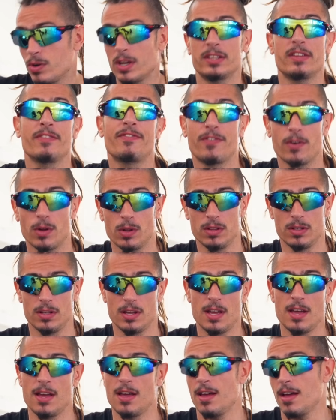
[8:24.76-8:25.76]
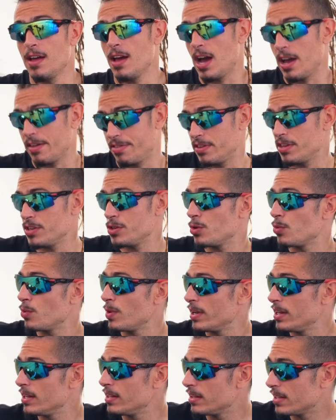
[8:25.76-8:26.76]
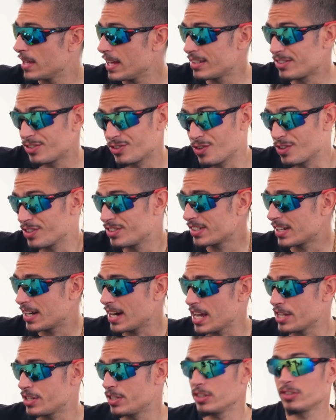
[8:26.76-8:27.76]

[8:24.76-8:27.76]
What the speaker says: let it fall, I think you will get some scratch.